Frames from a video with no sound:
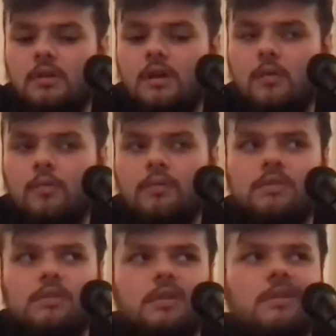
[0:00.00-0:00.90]

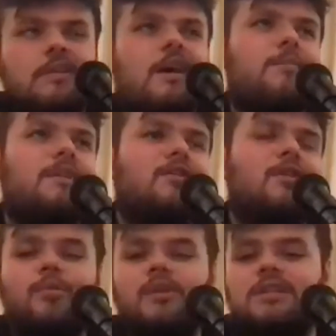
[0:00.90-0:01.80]
I mean, how do I
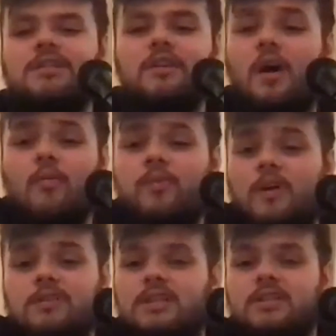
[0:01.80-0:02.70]
put this? Look,
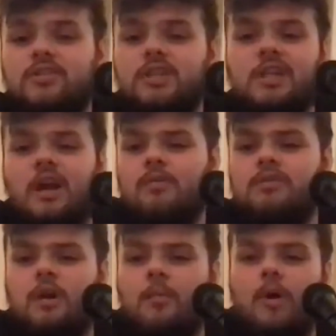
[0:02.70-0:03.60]
I'll say it straight. Like I was
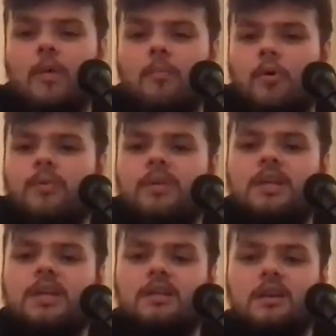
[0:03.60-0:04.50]
an unpopular
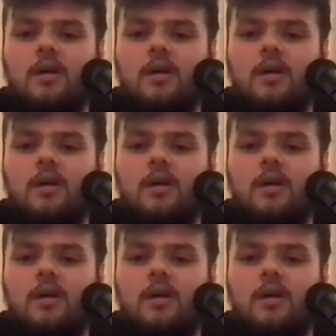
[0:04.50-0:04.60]
kid.